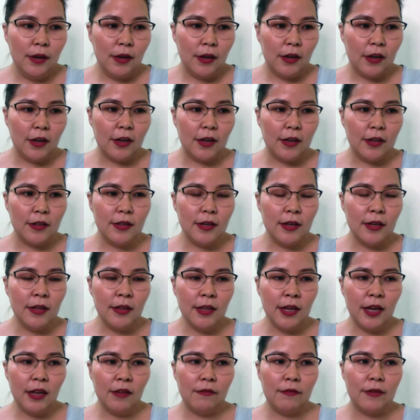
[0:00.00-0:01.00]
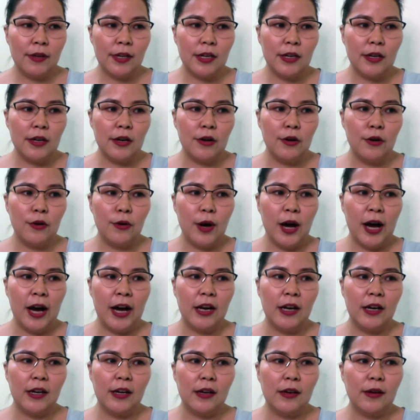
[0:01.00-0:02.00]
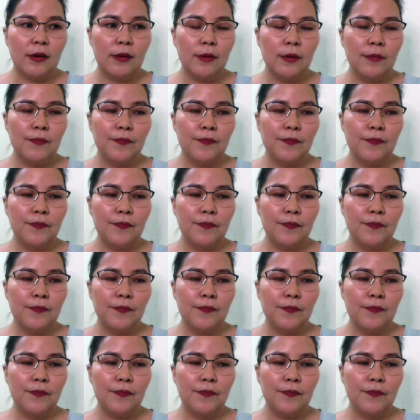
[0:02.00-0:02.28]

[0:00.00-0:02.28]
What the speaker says: And in that video, I